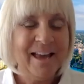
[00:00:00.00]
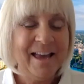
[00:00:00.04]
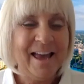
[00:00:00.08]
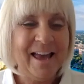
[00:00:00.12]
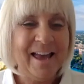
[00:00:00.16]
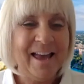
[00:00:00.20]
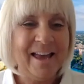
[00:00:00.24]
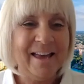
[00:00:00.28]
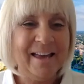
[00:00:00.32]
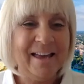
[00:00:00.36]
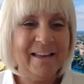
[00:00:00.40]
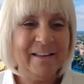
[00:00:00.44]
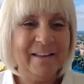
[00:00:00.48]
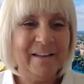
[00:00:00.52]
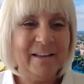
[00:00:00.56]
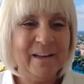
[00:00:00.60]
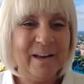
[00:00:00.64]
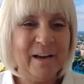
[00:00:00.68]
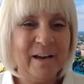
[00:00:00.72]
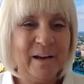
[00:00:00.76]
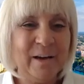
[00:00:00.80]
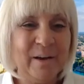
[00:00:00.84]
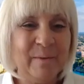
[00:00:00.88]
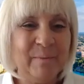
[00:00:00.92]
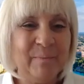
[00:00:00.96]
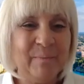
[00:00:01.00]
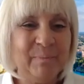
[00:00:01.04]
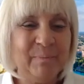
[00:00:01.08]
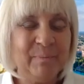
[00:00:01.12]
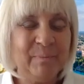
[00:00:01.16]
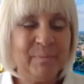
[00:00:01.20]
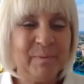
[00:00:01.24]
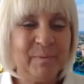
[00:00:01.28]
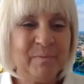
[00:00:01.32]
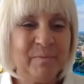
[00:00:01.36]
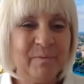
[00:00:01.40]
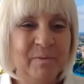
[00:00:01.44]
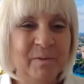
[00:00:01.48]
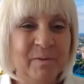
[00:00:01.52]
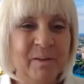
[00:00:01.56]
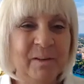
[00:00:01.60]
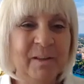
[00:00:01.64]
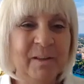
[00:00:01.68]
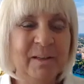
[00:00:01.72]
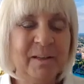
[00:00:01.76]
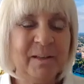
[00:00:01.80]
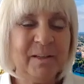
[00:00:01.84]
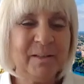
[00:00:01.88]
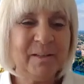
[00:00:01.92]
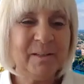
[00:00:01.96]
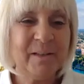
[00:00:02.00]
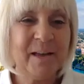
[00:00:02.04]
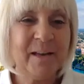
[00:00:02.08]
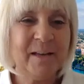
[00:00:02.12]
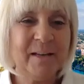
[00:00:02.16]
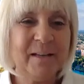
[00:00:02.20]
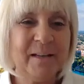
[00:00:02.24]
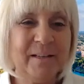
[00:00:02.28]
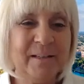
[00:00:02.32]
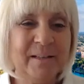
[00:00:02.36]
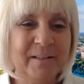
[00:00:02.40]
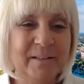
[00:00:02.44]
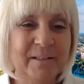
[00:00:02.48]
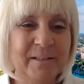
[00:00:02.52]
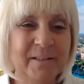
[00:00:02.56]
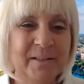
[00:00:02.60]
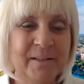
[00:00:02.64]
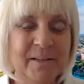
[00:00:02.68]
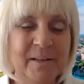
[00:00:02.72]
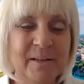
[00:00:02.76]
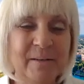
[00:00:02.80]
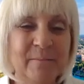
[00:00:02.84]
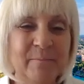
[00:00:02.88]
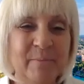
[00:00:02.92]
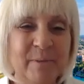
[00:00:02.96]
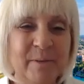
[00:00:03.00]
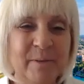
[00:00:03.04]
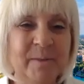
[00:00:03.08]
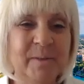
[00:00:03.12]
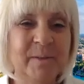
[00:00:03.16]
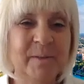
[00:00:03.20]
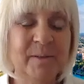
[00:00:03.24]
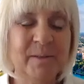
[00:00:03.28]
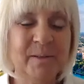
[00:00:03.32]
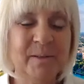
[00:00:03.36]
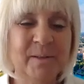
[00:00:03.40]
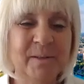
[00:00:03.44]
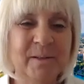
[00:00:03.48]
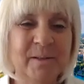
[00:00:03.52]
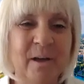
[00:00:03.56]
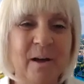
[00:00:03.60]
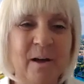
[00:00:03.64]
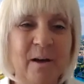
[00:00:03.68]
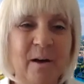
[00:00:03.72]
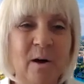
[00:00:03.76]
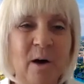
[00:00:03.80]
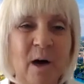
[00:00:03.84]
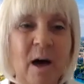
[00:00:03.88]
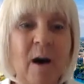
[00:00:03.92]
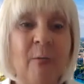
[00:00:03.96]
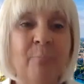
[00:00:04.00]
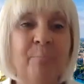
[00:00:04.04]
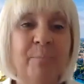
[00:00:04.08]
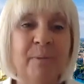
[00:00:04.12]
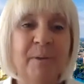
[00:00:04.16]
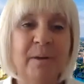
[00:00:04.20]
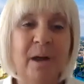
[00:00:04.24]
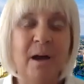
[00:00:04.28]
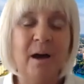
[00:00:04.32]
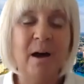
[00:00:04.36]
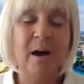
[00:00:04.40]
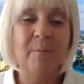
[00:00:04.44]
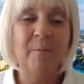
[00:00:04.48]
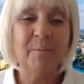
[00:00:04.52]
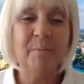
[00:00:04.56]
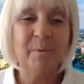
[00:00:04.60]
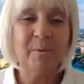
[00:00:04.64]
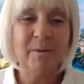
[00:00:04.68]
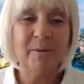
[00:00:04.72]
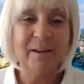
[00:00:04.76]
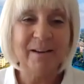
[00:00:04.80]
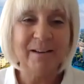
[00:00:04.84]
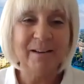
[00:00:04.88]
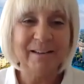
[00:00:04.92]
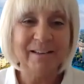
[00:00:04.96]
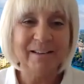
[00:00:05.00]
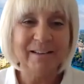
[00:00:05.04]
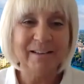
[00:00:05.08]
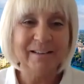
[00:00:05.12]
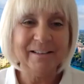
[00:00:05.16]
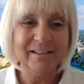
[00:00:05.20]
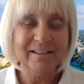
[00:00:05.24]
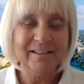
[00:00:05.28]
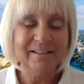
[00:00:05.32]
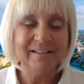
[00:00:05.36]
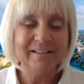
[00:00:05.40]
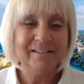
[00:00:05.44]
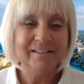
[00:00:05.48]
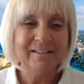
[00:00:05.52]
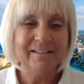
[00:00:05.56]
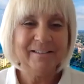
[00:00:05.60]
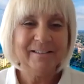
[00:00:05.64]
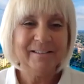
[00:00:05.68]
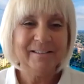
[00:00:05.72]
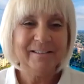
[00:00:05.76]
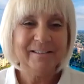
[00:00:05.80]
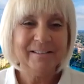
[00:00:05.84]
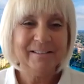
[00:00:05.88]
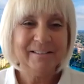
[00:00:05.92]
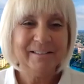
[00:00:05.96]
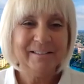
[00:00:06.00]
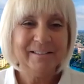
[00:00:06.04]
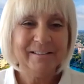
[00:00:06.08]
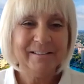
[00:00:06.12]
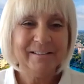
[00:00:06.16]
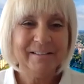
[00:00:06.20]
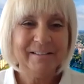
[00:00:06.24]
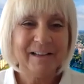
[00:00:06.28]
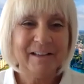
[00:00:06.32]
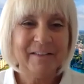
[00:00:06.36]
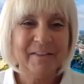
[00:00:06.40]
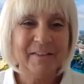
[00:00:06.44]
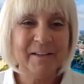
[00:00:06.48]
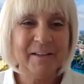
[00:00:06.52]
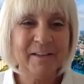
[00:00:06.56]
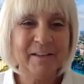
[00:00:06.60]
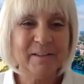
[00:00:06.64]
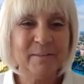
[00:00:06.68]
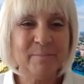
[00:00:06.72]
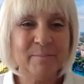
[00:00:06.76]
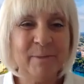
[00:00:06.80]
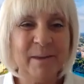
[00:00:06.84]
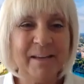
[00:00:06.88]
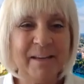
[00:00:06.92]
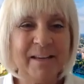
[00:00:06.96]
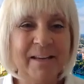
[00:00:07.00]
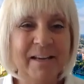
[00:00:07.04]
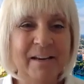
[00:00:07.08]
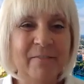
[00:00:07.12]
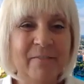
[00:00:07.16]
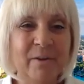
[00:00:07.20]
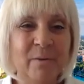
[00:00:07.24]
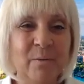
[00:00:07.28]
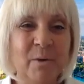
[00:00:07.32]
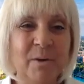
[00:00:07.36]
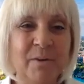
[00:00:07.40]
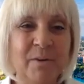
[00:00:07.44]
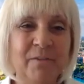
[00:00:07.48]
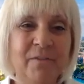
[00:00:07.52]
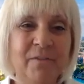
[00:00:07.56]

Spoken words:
and really excited to see businesses up and operating. I think it's making everything